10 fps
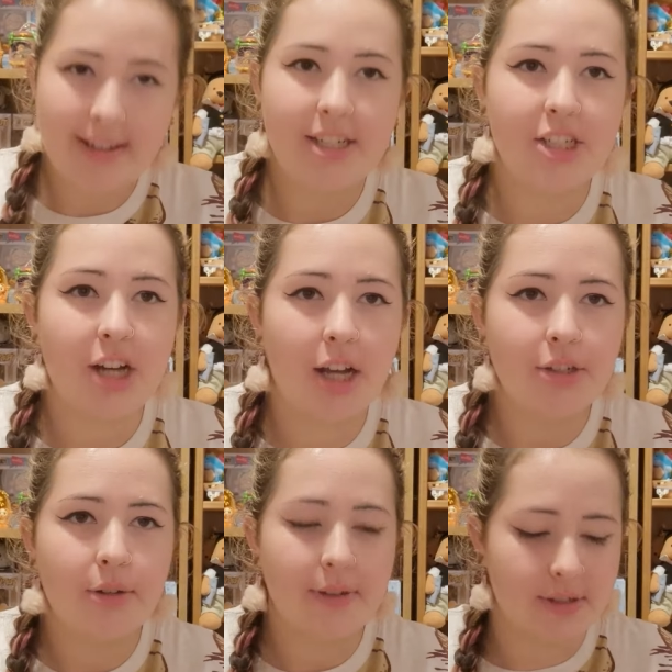I need to
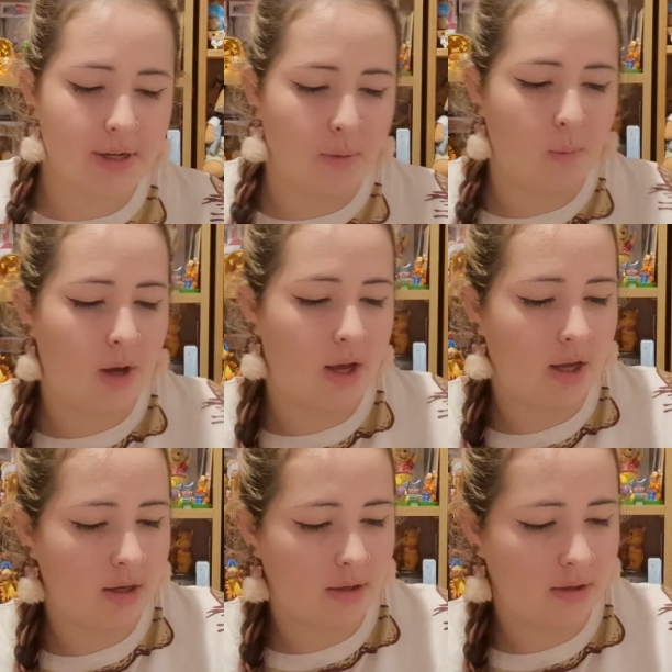charge it or if it's gonna
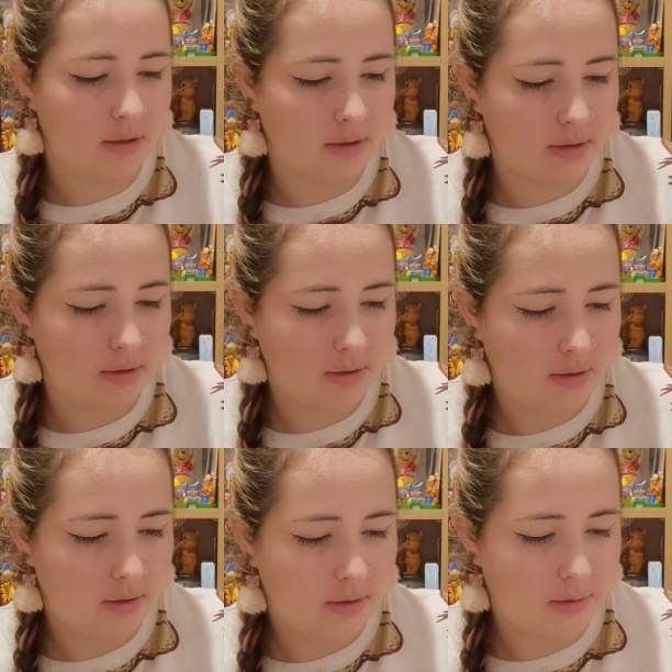work
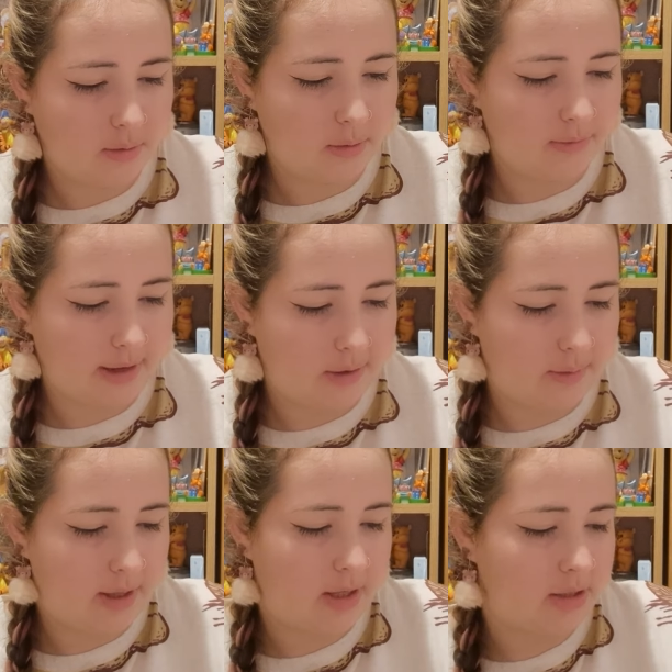
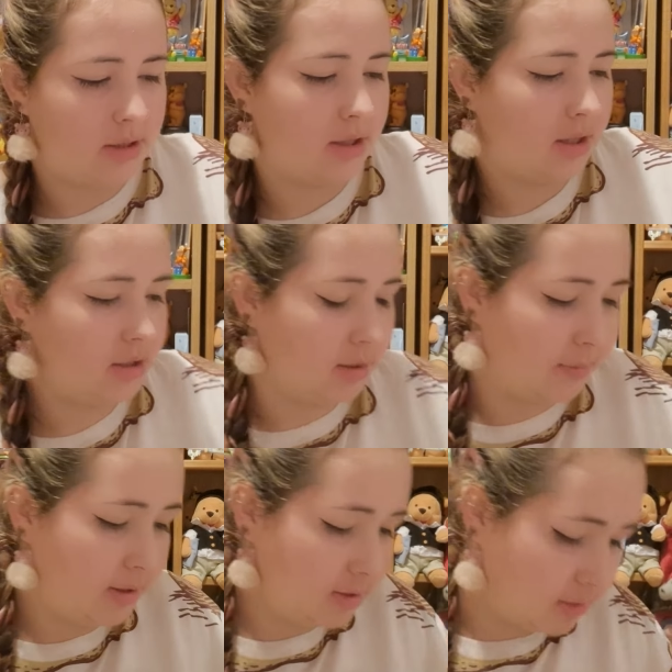without any charge. The button's